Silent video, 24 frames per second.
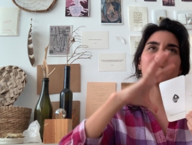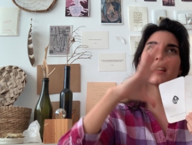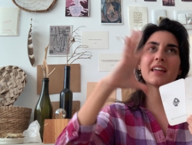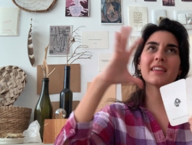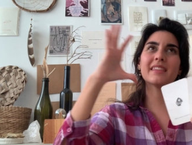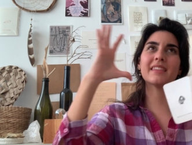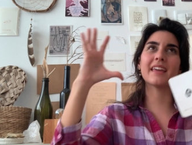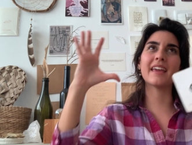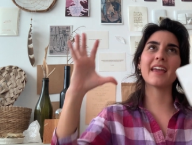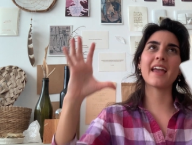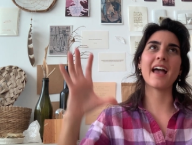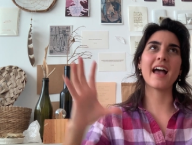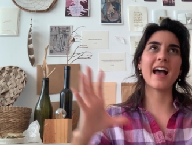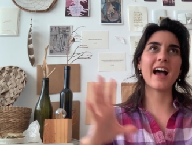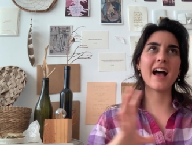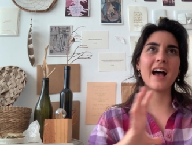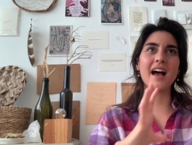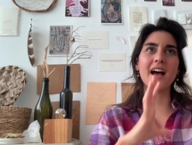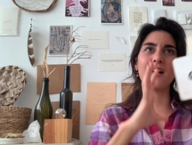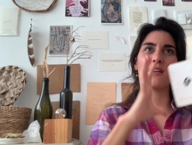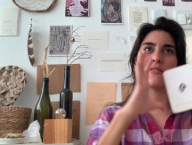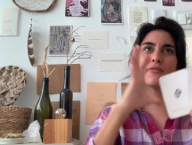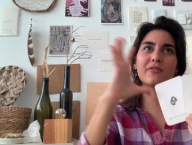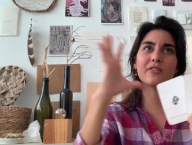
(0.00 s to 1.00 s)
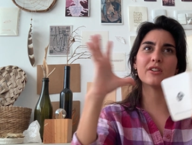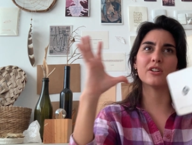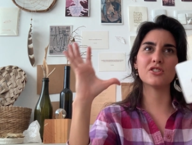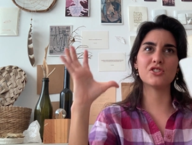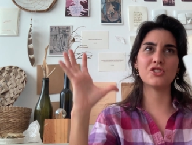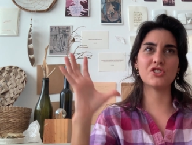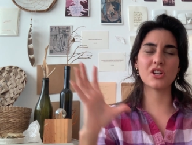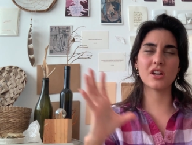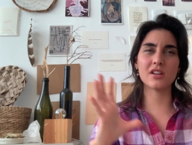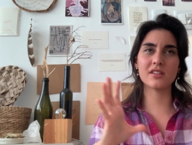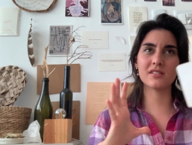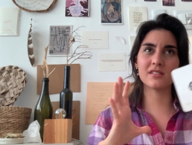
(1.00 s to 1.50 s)
like they have
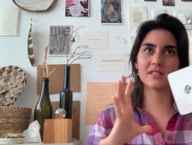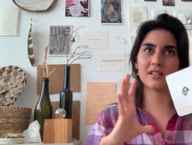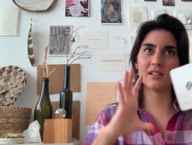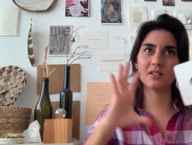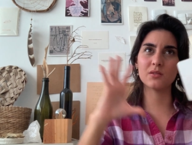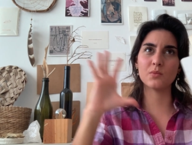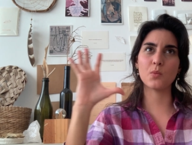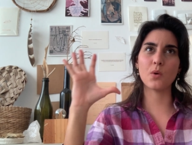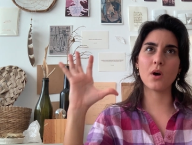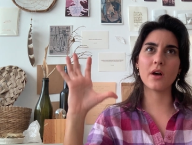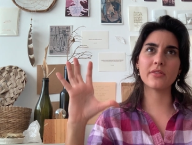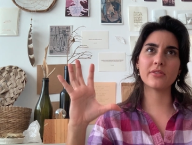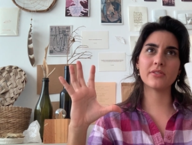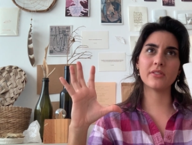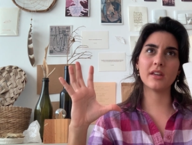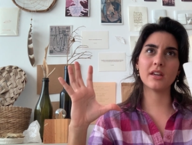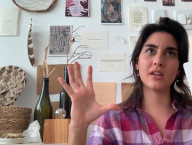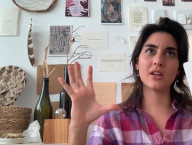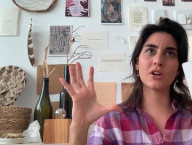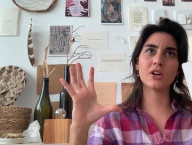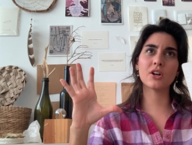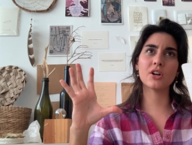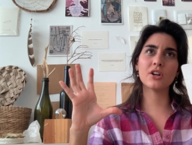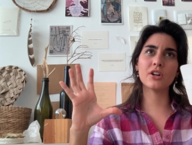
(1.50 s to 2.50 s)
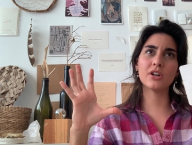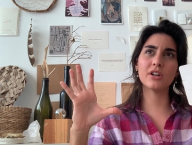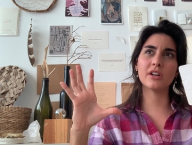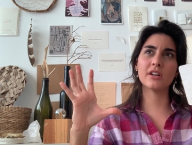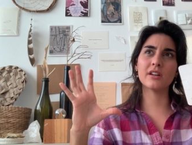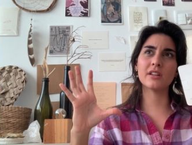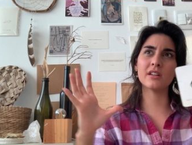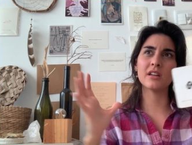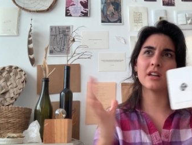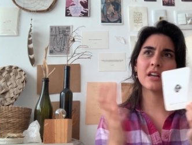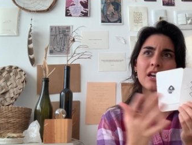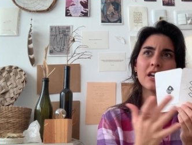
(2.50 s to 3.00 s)
adjusted what they
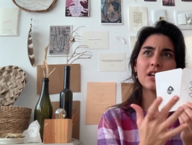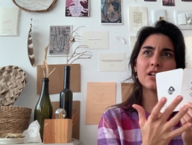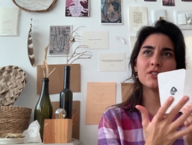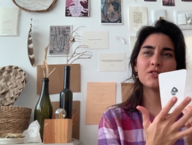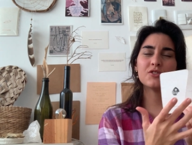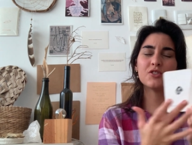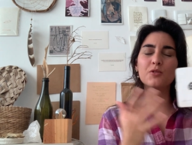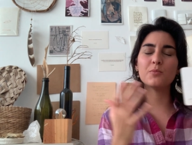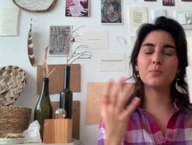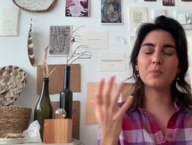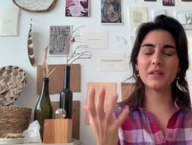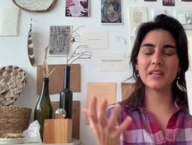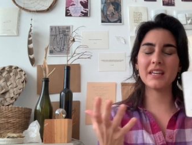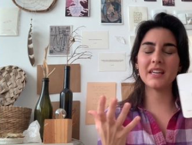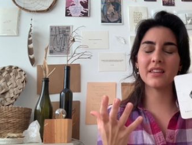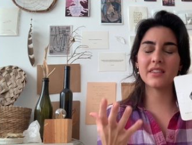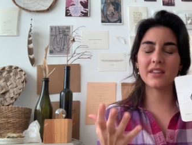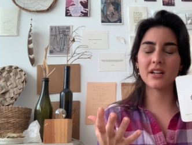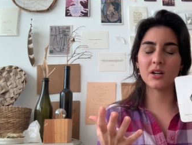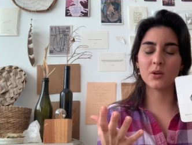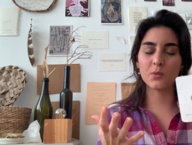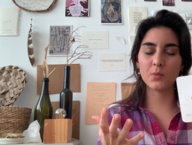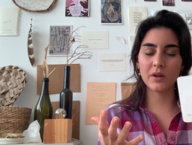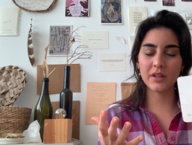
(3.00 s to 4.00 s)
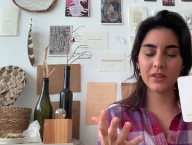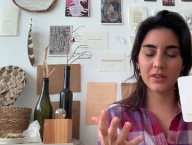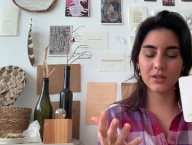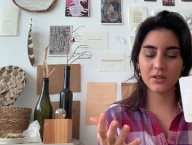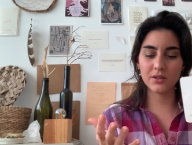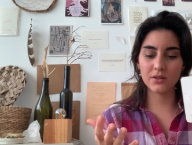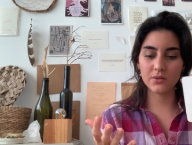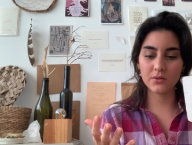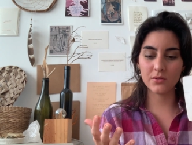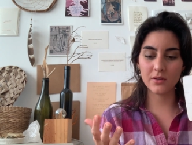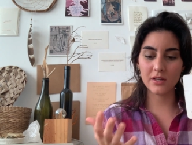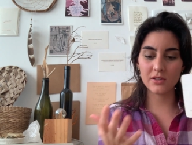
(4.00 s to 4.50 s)
could to be there with
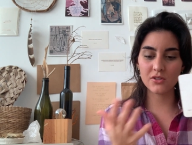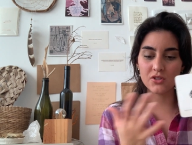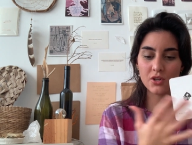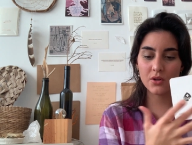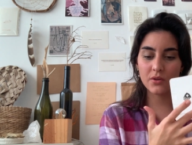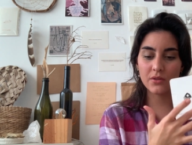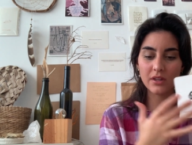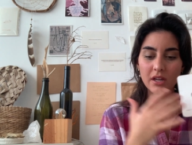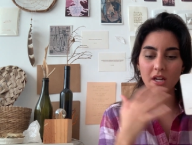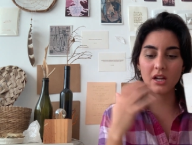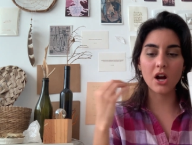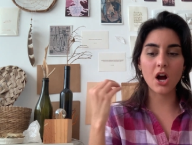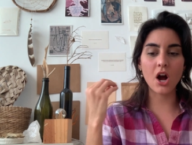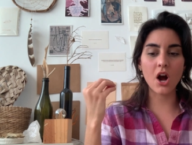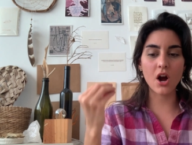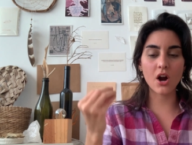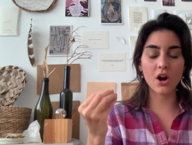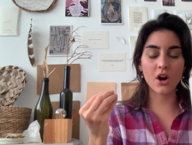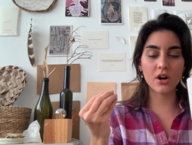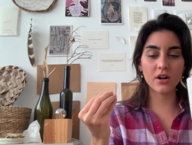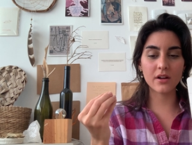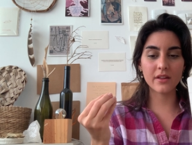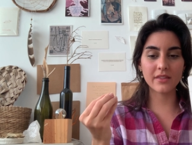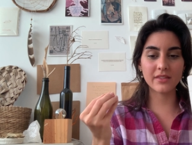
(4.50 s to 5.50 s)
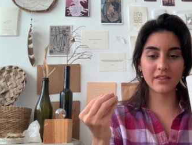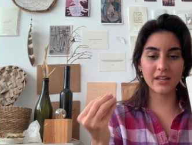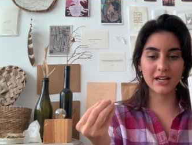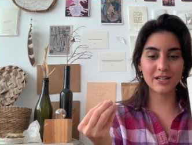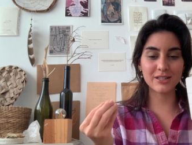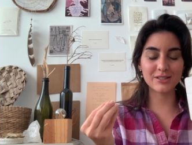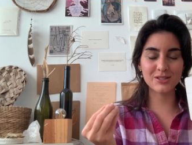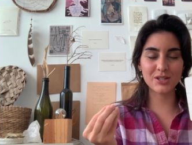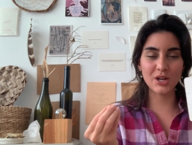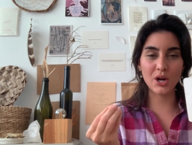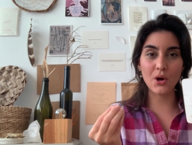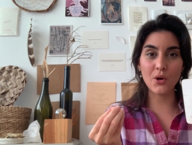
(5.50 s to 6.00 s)
you, and so they are
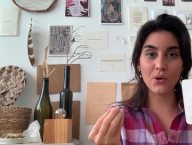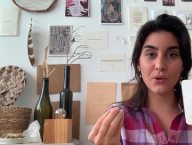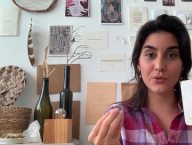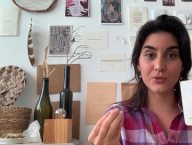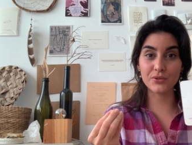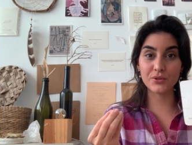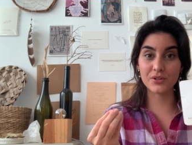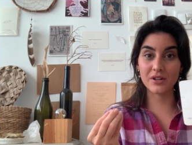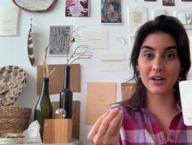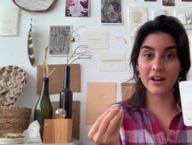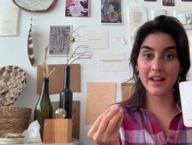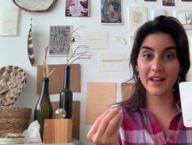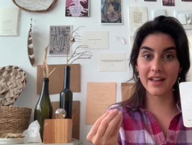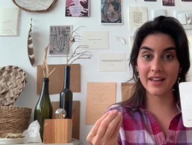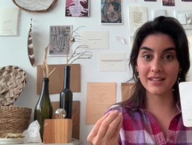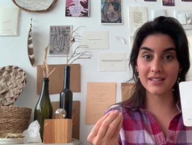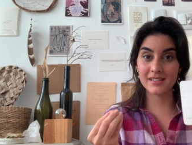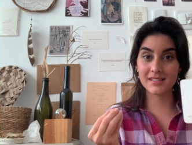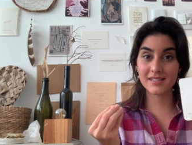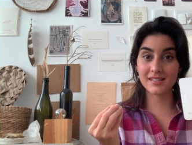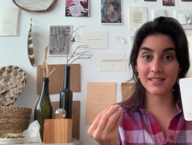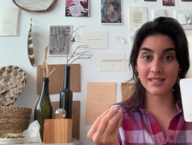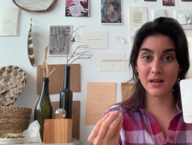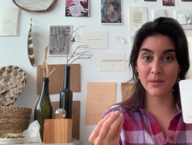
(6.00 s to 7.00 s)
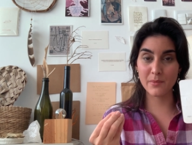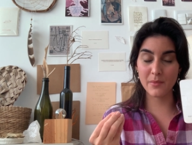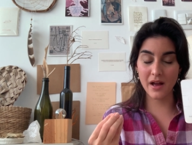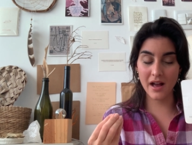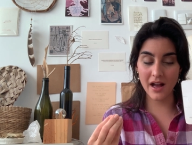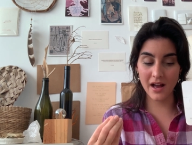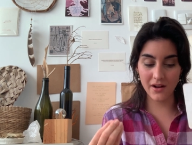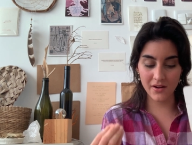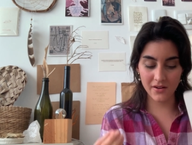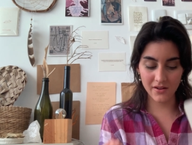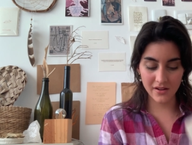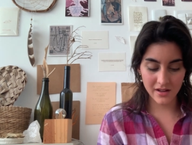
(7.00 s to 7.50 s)
there to hold your hand
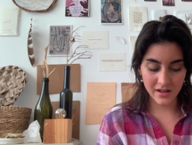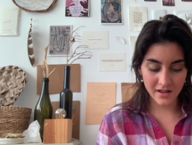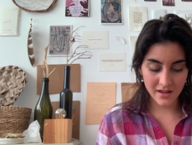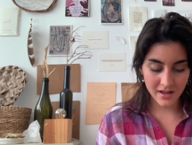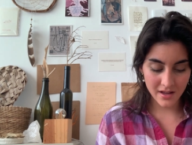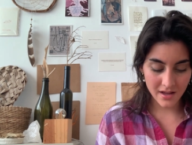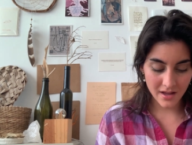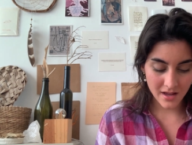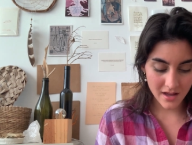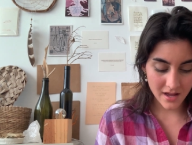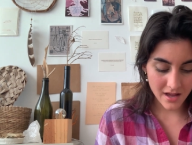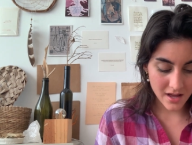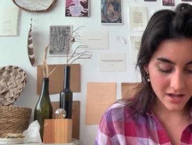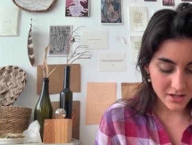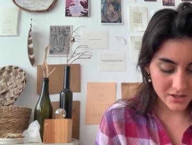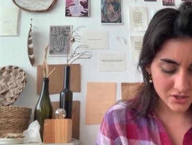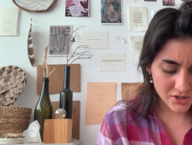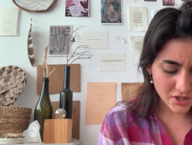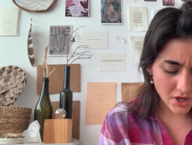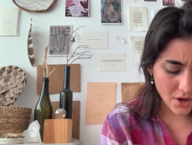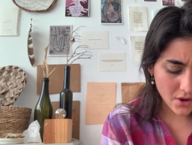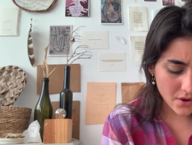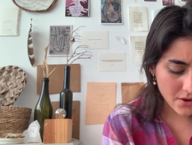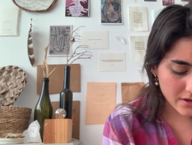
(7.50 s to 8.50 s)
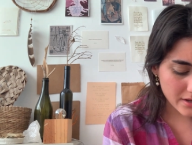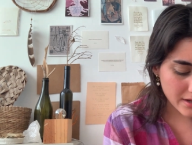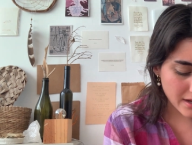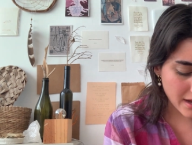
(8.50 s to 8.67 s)
somehow. So